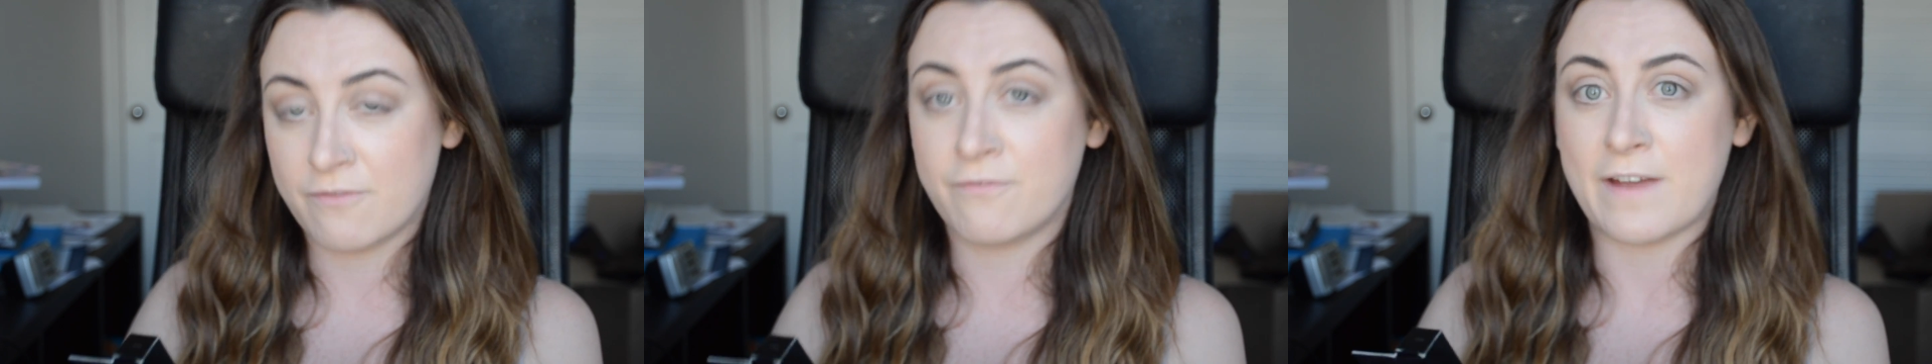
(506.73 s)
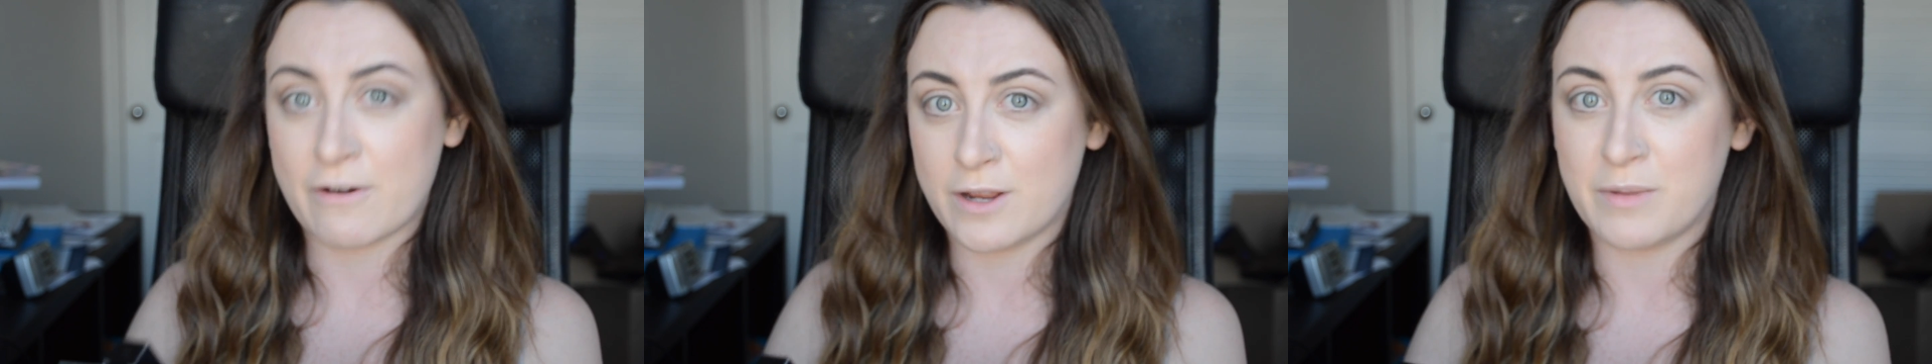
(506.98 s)

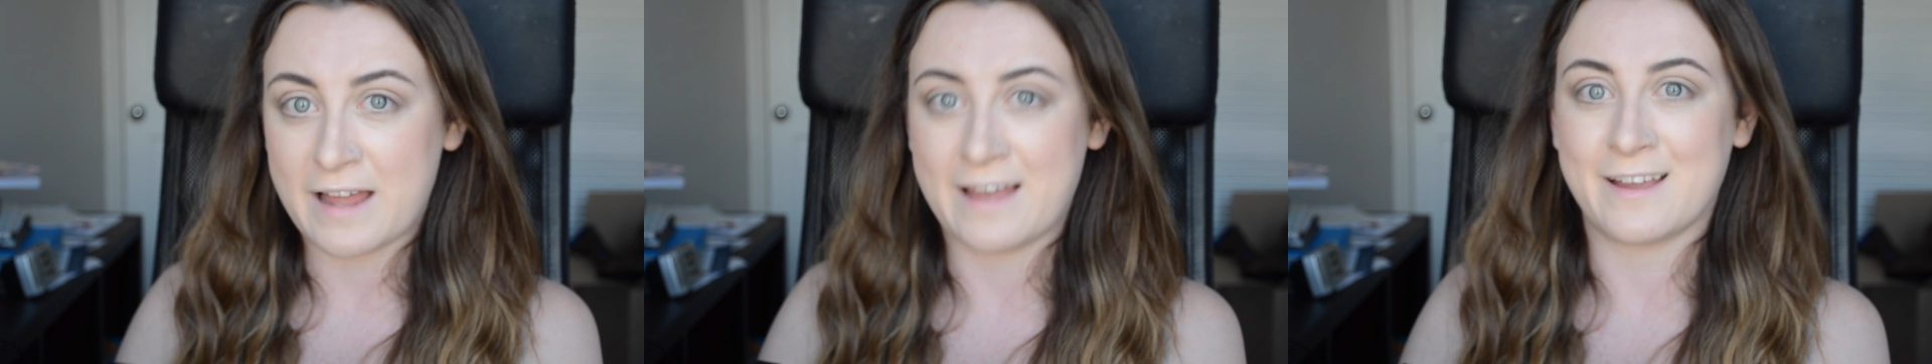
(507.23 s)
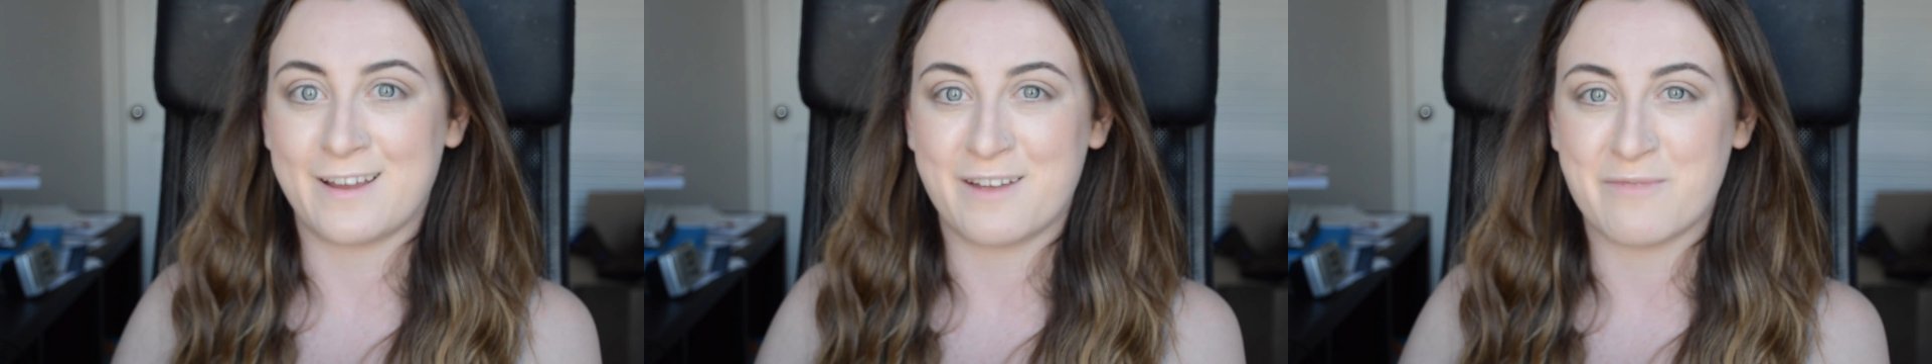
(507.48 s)
Very
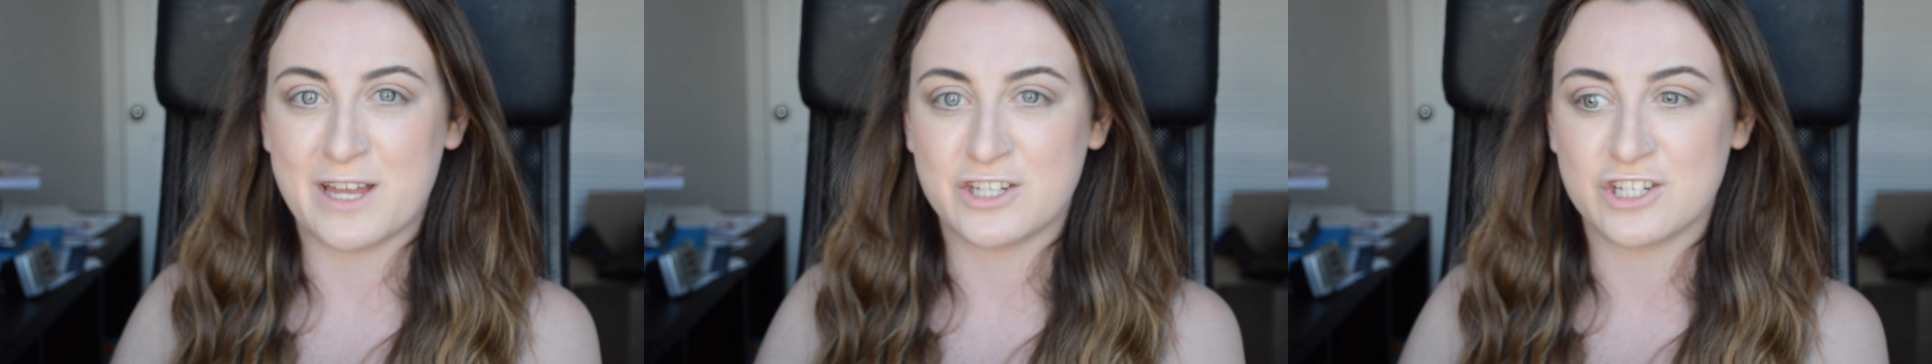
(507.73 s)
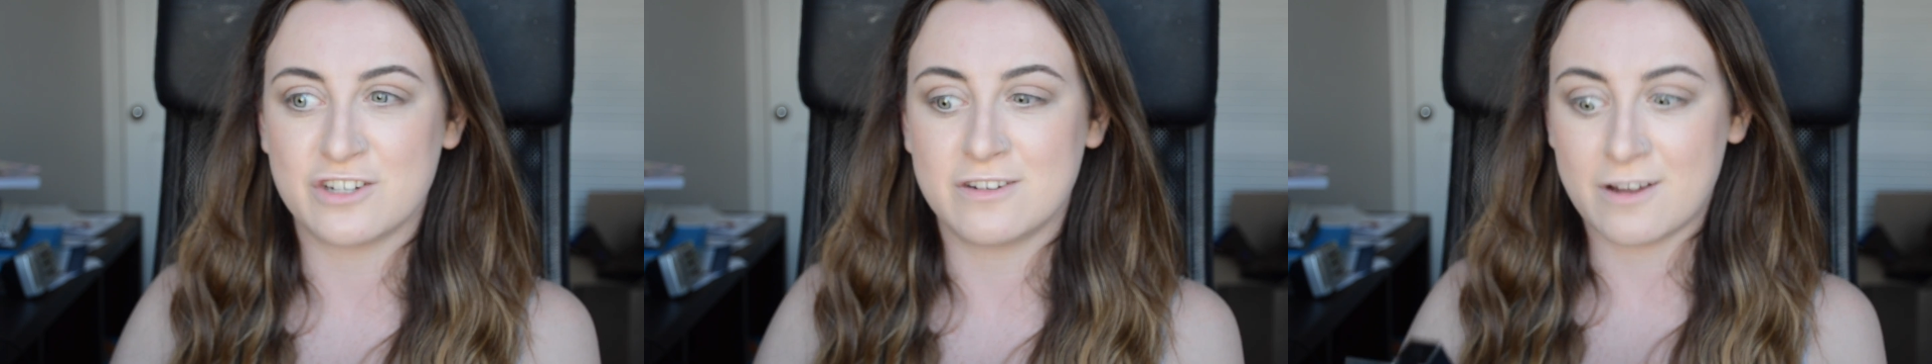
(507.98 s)
black, I
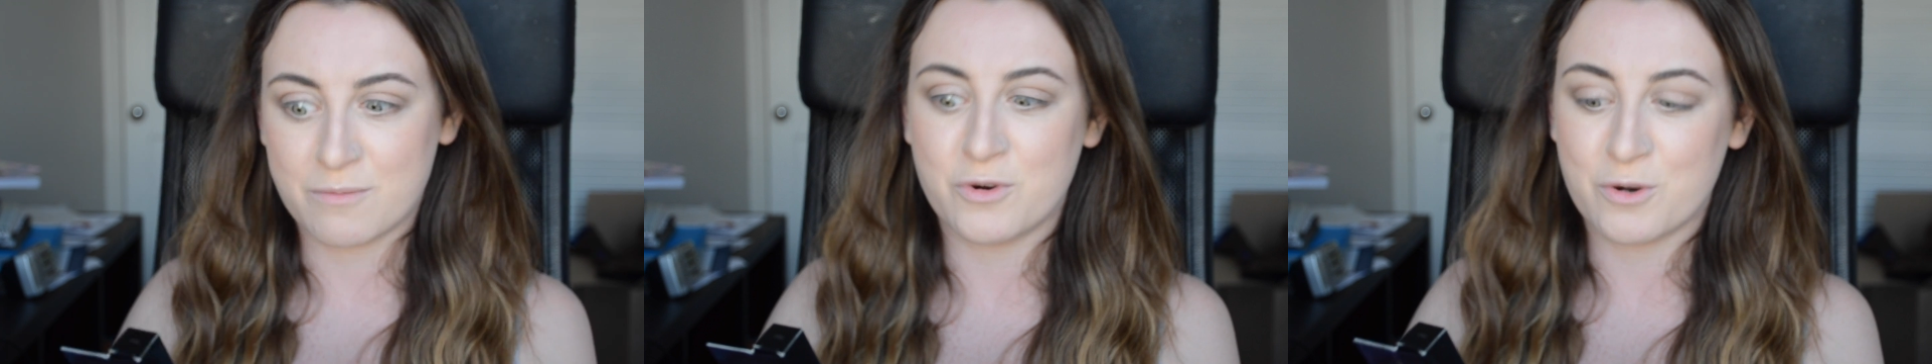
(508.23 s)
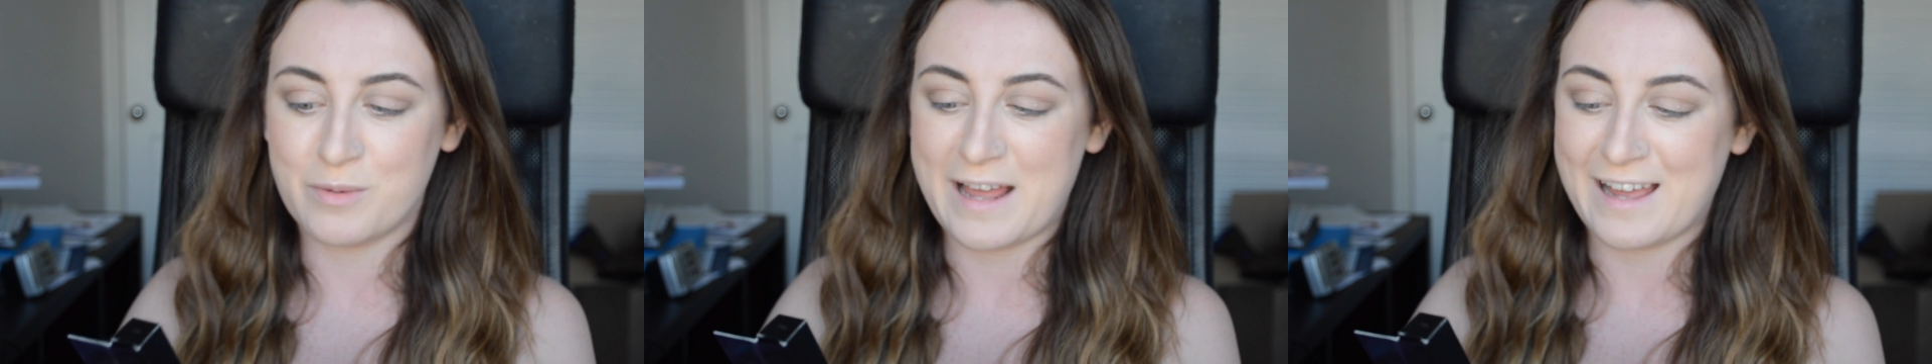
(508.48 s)
imagine. None
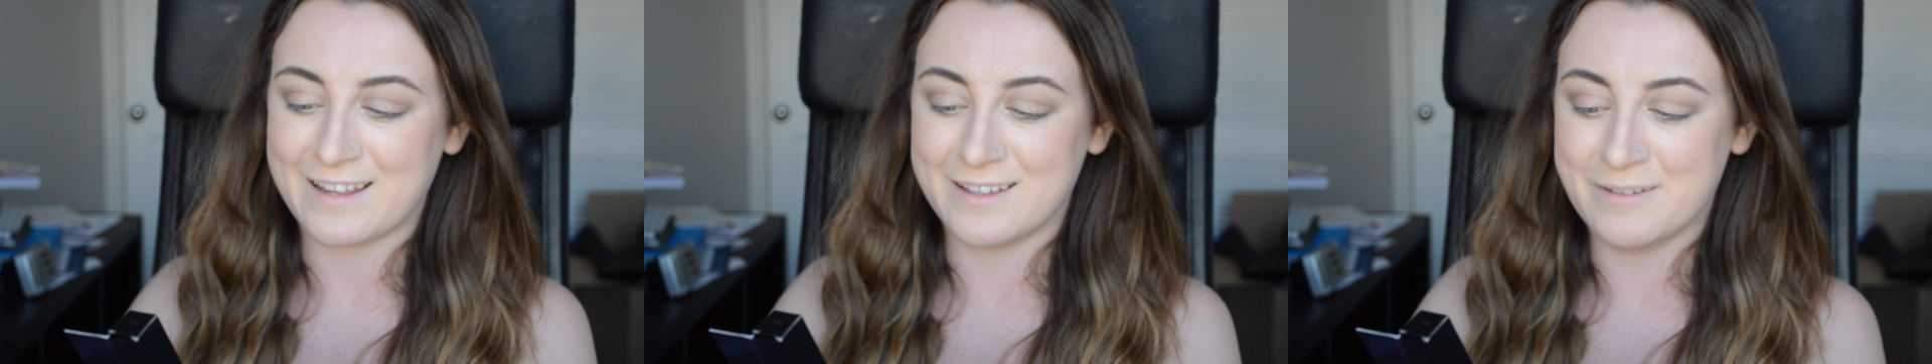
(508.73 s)
more black.